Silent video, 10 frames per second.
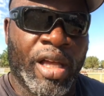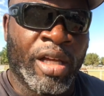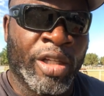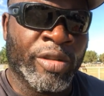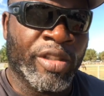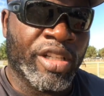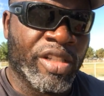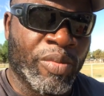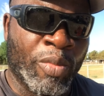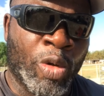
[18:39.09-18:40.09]
on
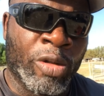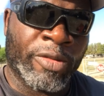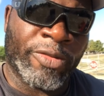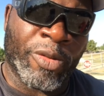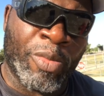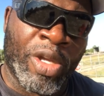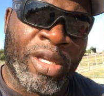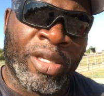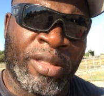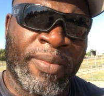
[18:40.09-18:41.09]
this mower for
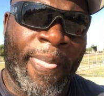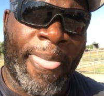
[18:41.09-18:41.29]
me